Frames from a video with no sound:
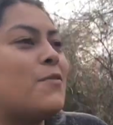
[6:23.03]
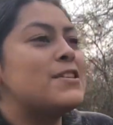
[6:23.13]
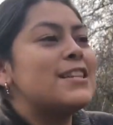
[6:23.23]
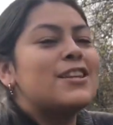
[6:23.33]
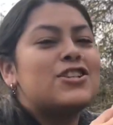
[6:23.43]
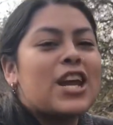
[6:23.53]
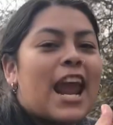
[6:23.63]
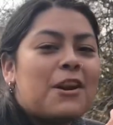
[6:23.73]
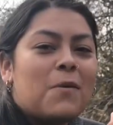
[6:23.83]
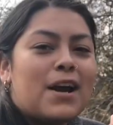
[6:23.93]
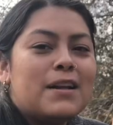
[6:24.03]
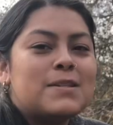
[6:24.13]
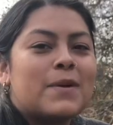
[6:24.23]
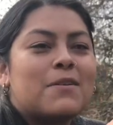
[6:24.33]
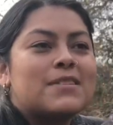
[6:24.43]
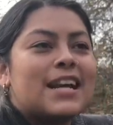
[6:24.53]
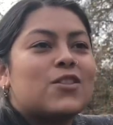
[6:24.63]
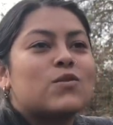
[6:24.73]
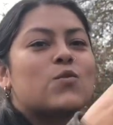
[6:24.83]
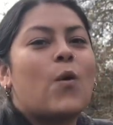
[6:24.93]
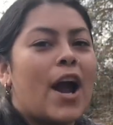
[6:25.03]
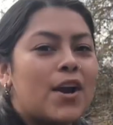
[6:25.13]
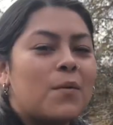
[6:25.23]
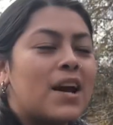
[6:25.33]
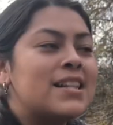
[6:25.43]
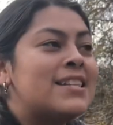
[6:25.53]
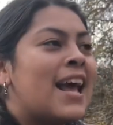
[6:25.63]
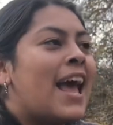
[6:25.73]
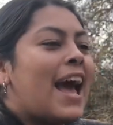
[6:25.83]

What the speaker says: It wasn't the chain ones, but it was like those wire ones,